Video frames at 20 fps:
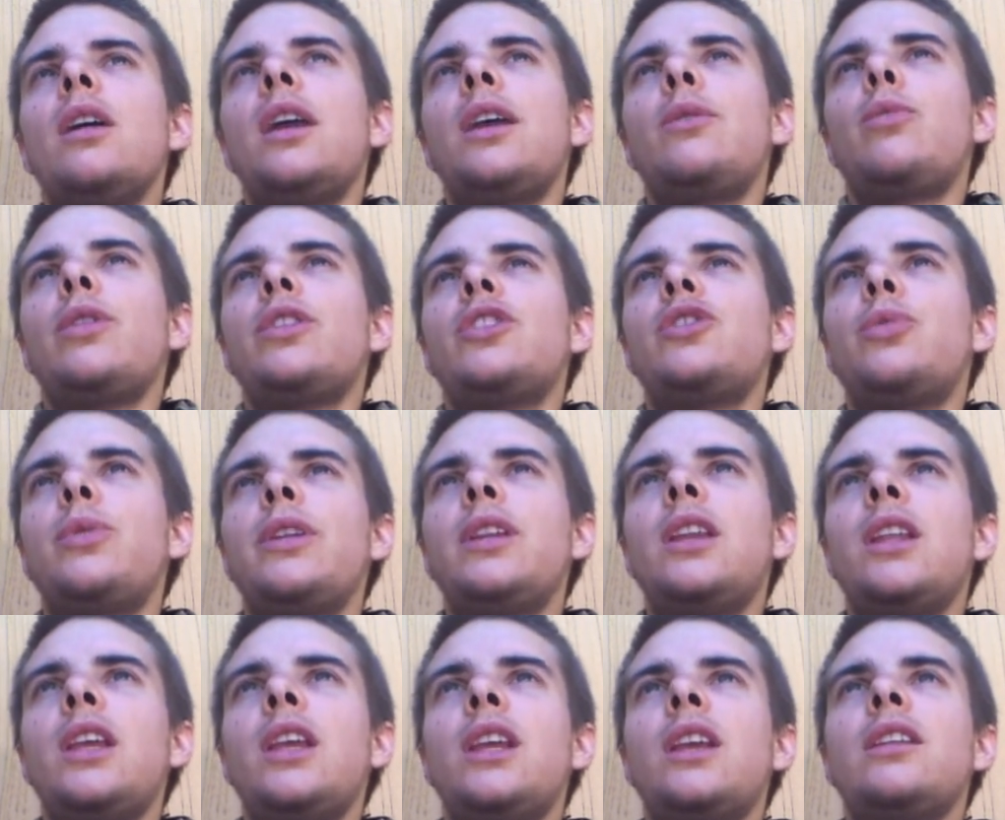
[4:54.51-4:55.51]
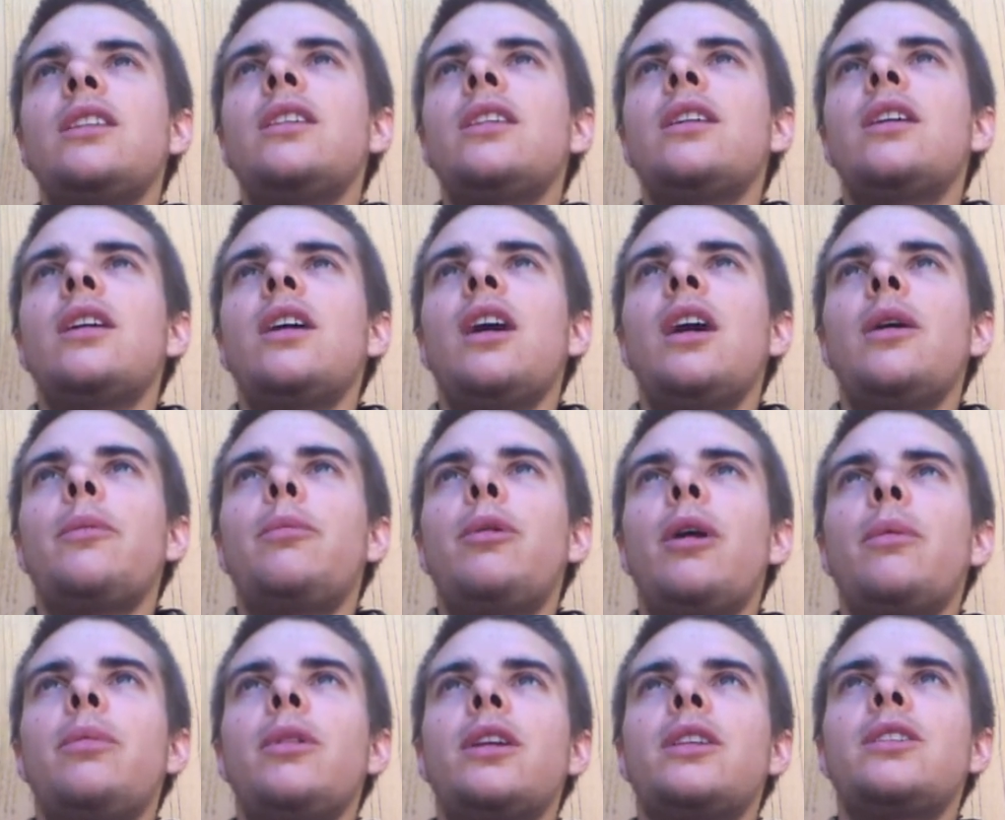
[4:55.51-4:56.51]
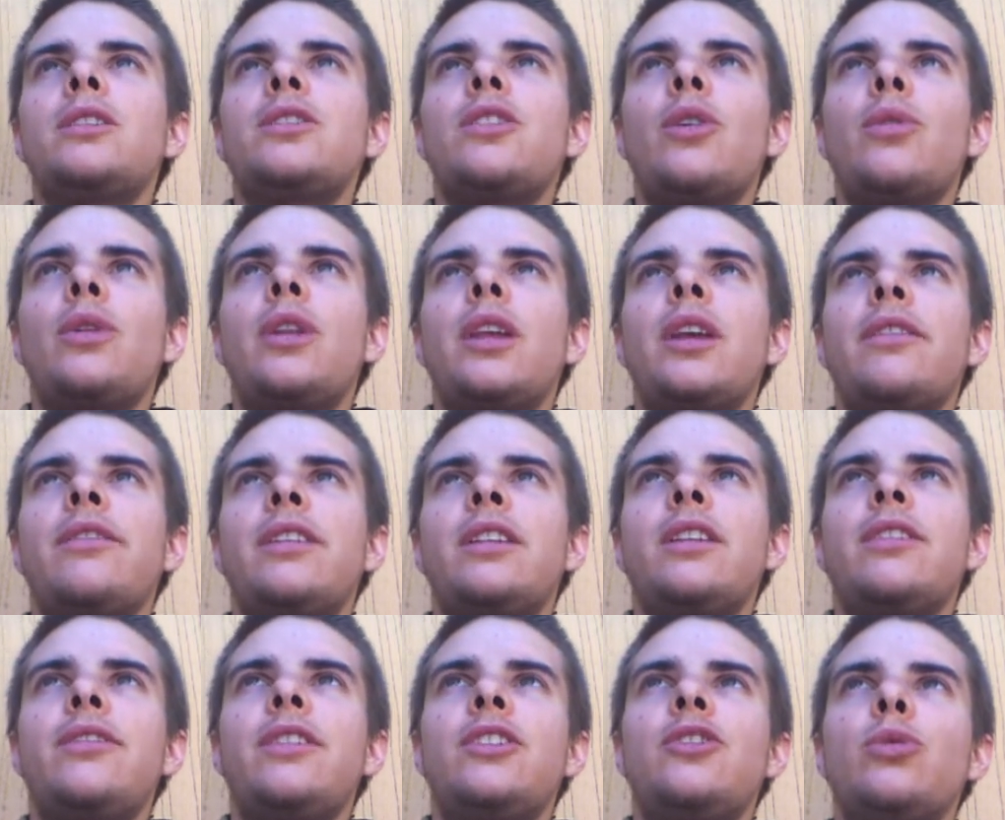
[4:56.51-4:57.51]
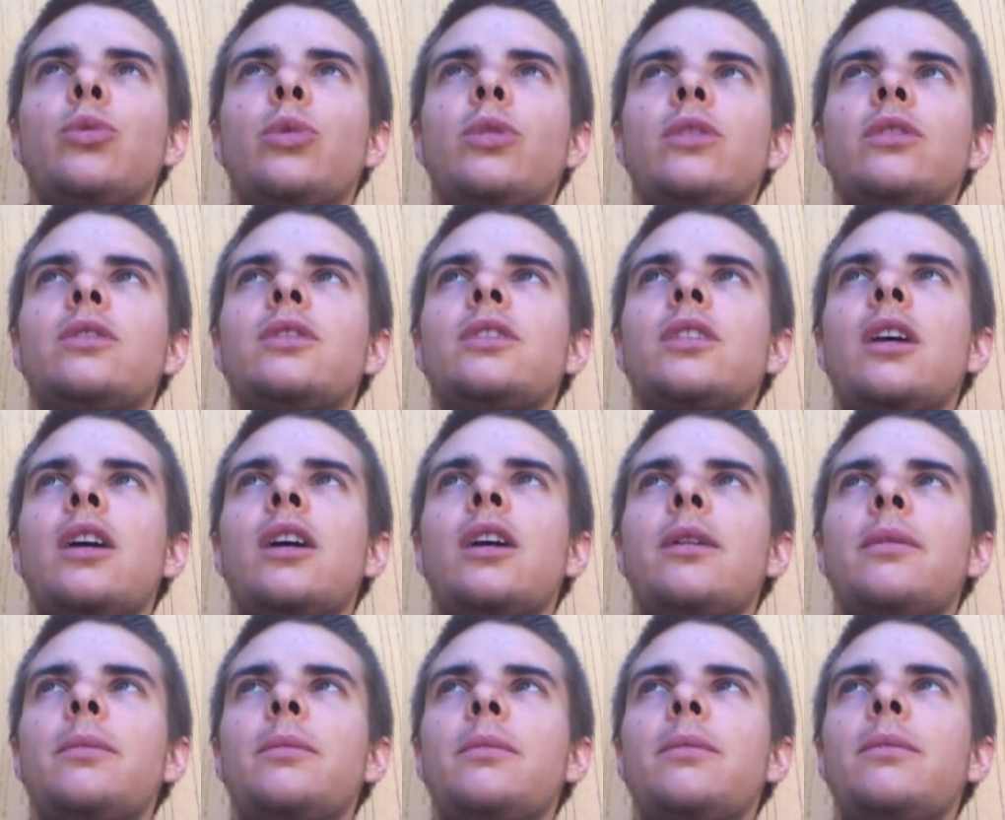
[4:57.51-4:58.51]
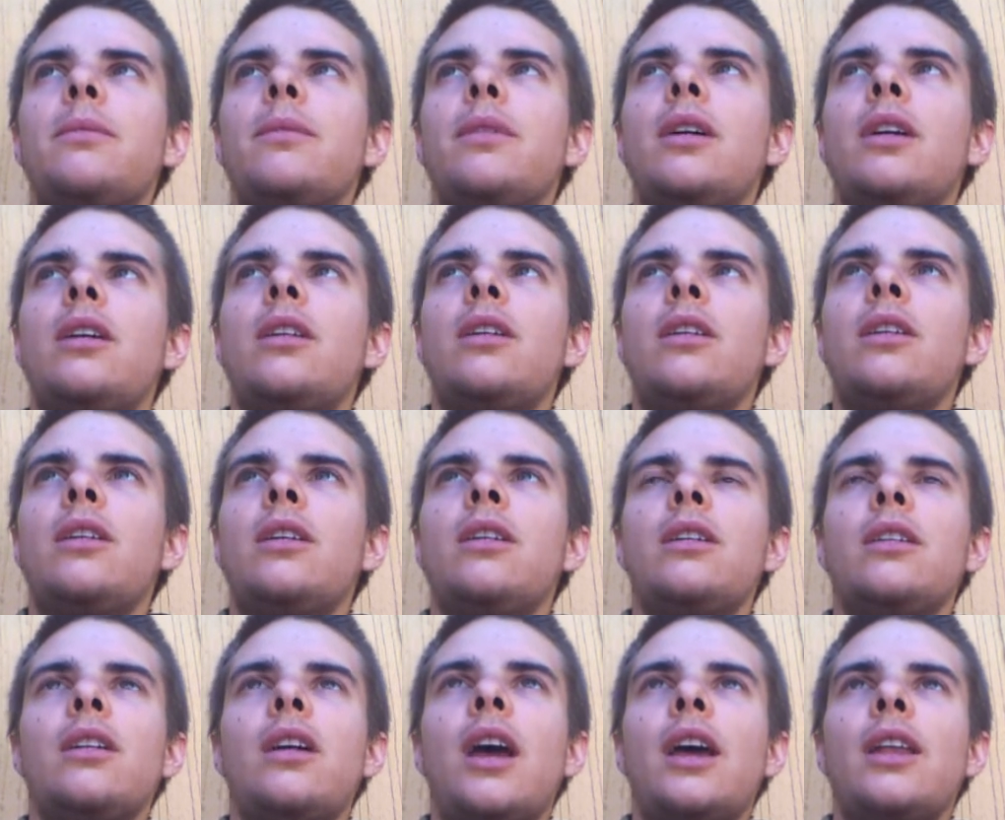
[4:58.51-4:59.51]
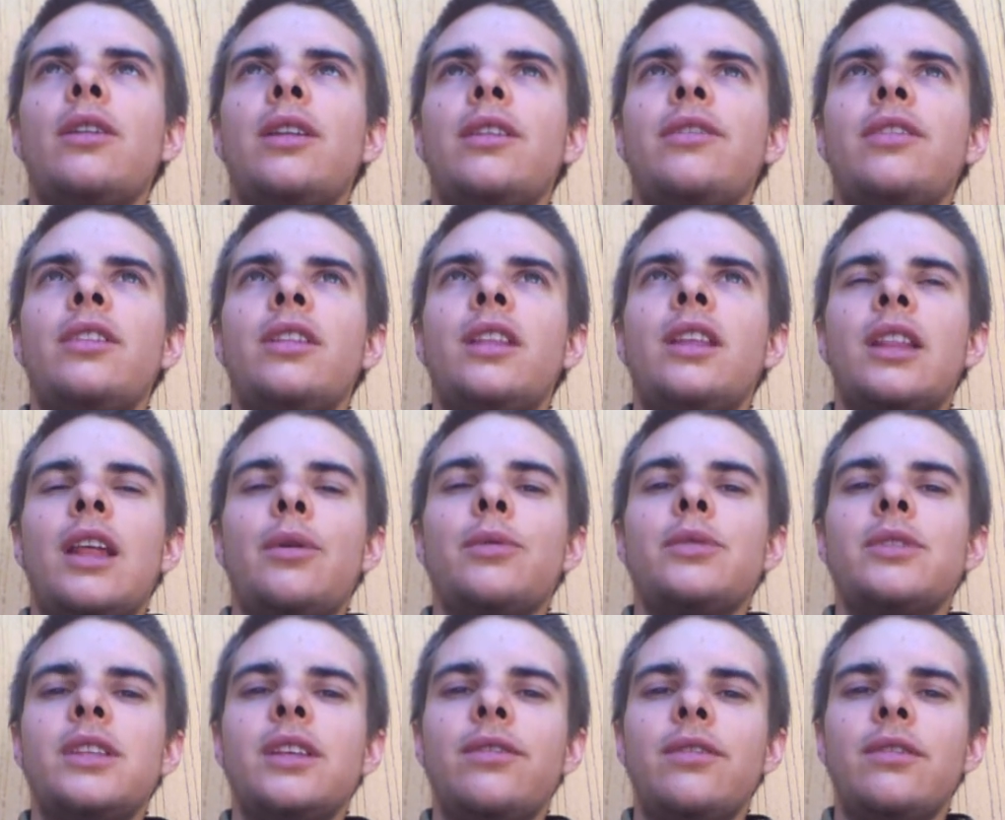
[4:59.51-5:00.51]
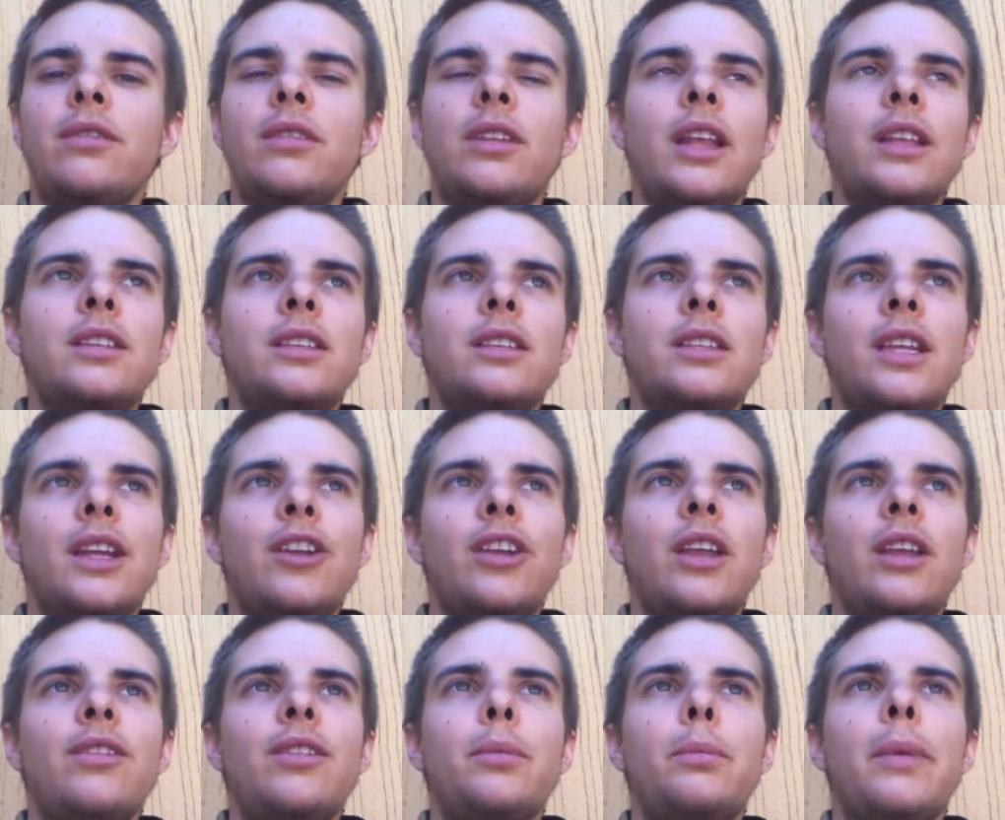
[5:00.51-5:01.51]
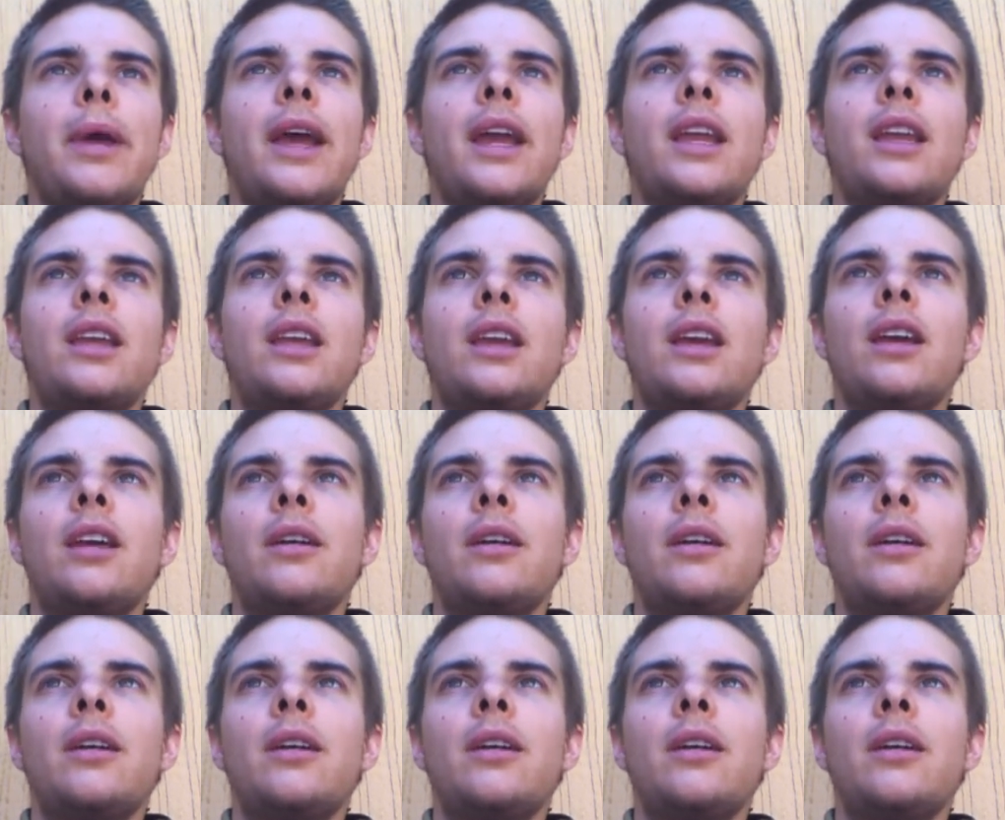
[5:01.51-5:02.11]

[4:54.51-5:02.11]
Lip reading: in which we need a public stoning of individuals. I don't even think that was necessary even back